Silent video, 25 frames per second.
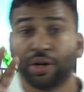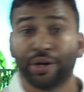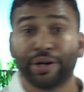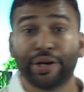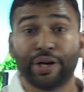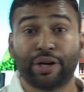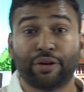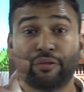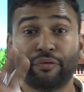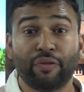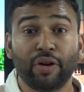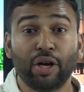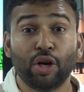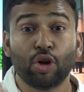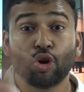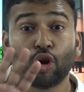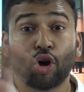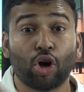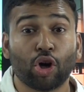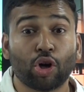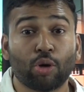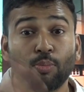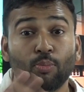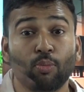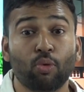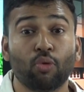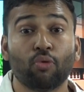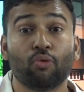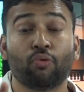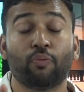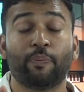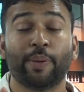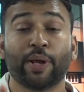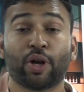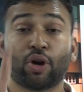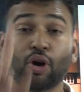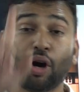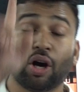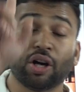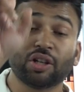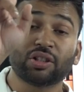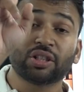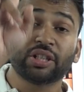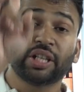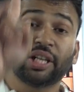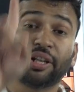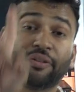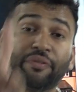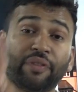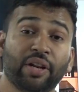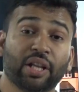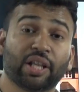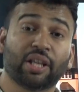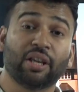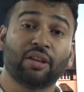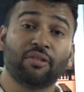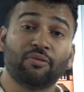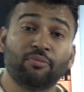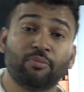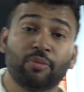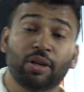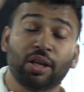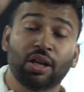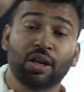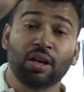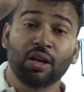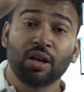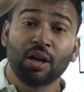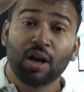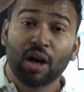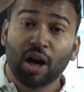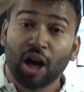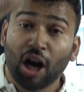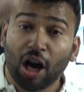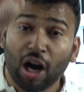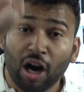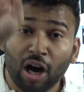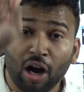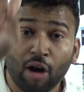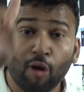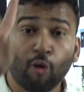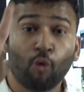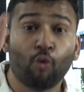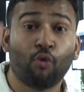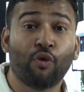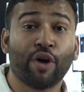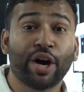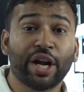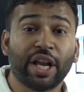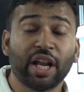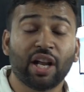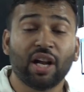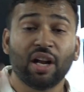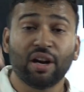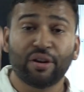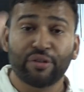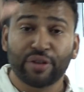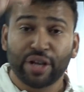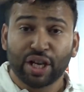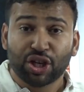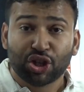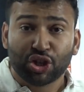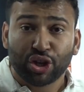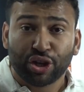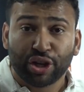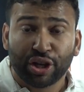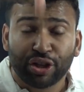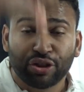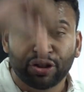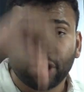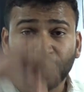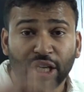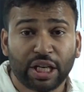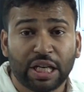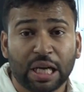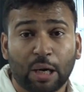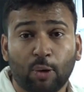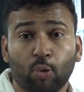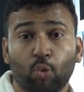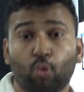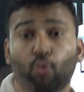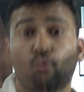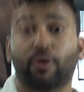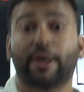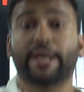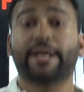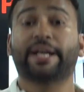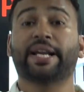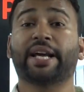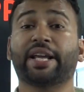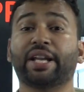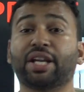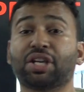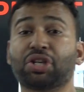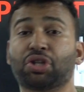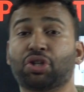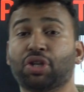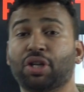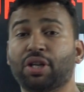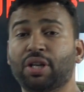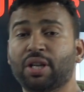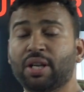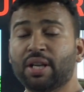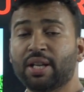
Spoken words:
it will not move because it will give me a vertical reaction in the downward direction.